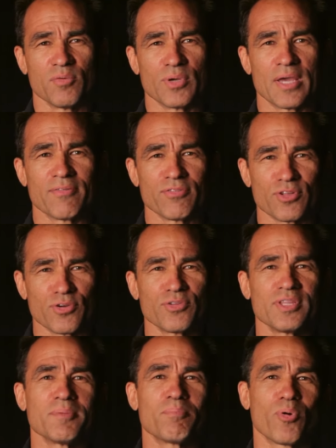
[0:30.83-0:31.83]
We have
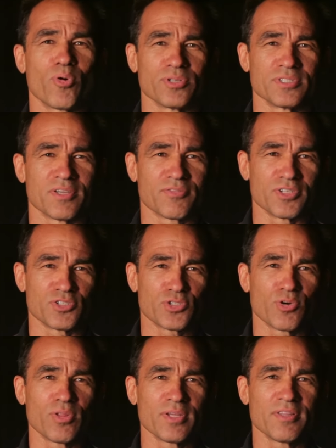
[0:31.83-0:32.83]
learned the importance of
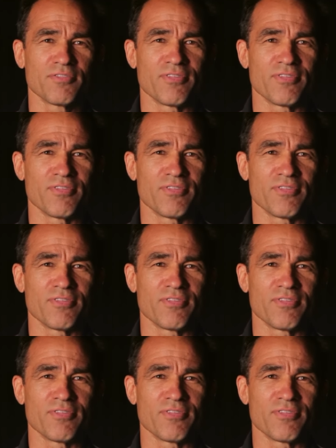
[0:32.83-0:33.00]
controlling the